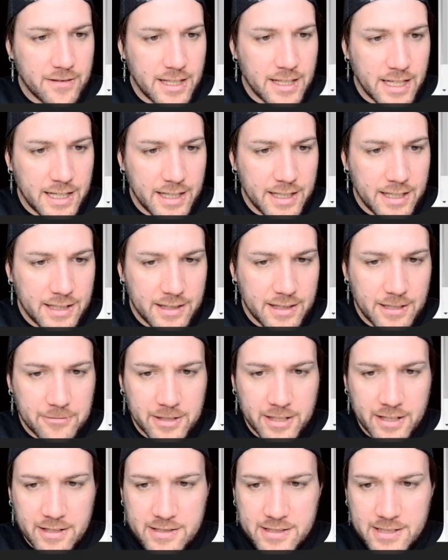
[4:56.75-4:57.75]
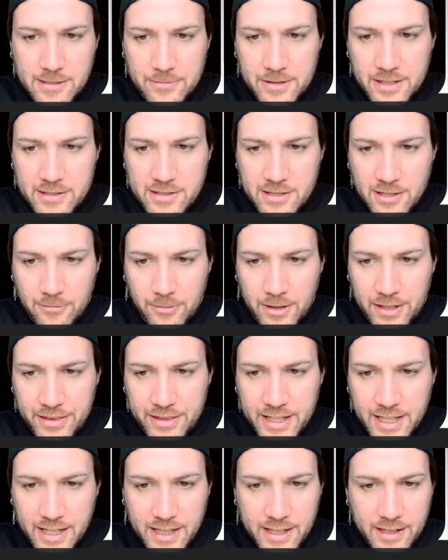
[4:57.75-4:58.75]
they, there we go. So they will be the top
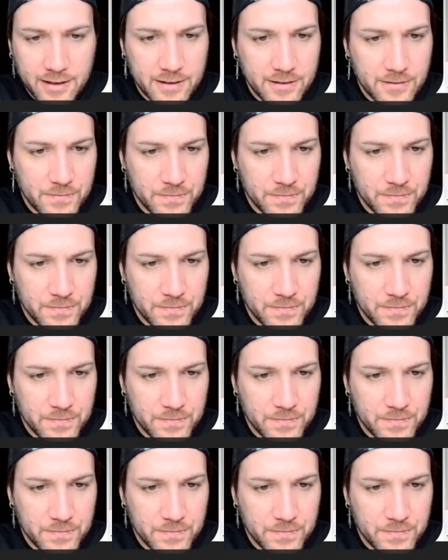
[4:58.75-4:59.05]
one there.